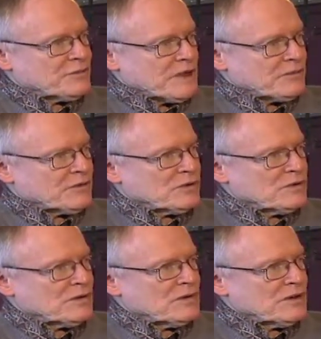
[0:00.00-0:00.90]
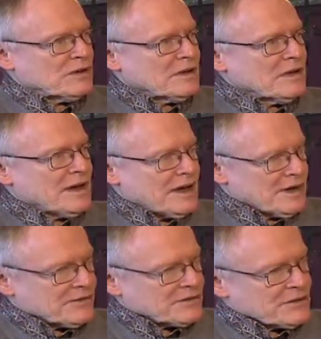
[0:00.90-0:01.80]
people who have
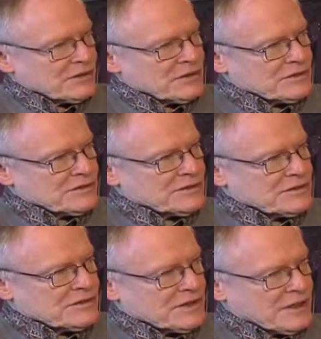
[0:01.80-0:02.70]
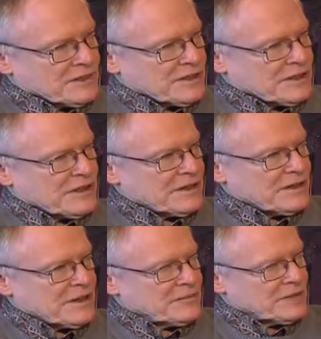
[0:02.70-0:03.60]
skills to come in
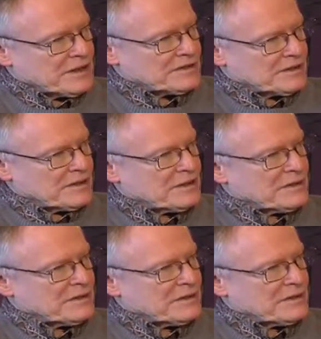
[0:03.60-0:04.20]
and mentor